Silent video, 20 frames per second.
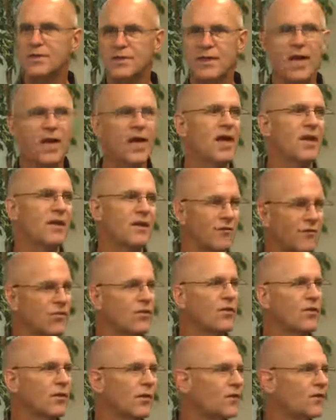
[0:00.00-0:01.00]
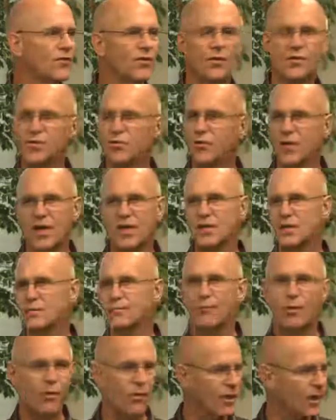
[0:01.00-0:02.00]
said, if you're
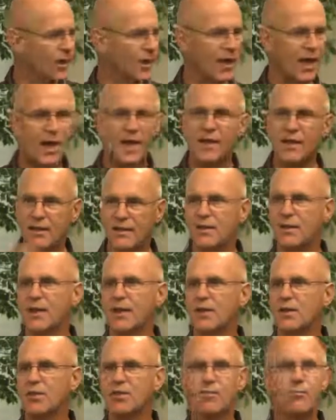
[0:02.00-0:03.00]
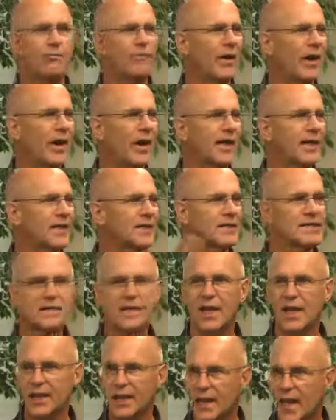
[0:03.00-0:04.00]
transporting anything, you're buying and
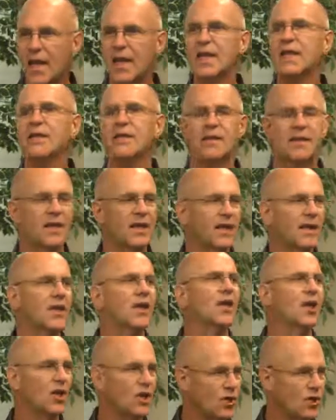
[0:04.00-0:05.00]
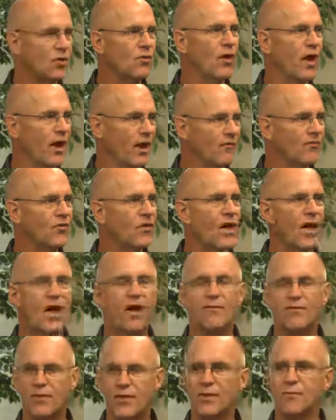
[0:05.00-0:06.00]
selling anything, you have to
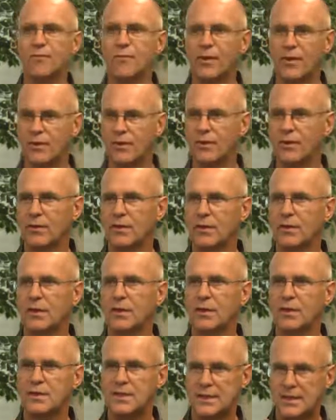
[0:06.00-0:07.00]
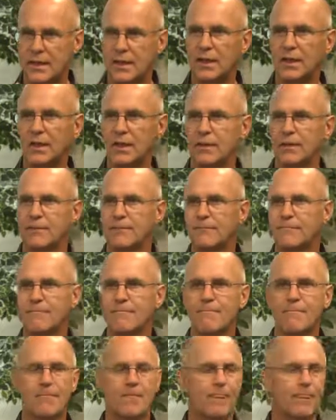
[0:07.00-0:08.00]
have the imperial seal.
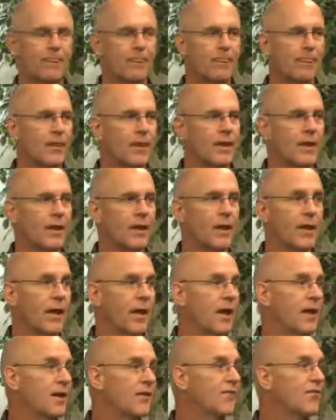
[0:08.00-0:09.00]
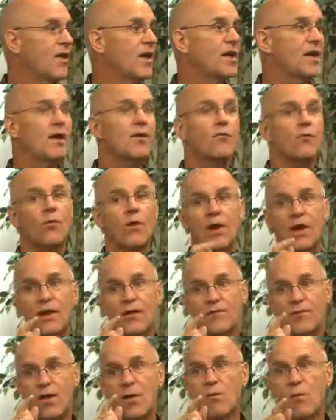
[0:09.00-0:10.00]
And if they
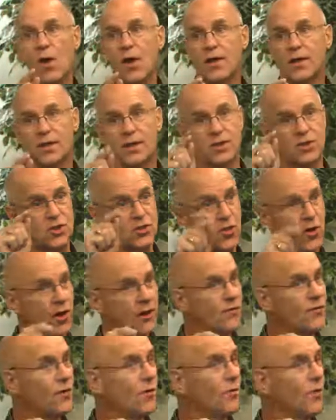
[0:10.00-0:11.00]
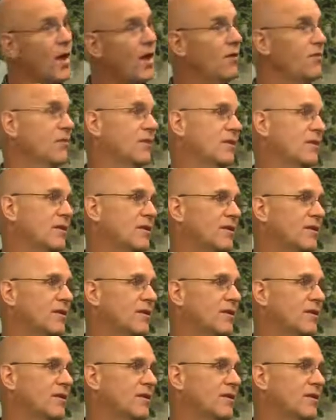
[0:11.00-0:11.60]
wanted to starve you out,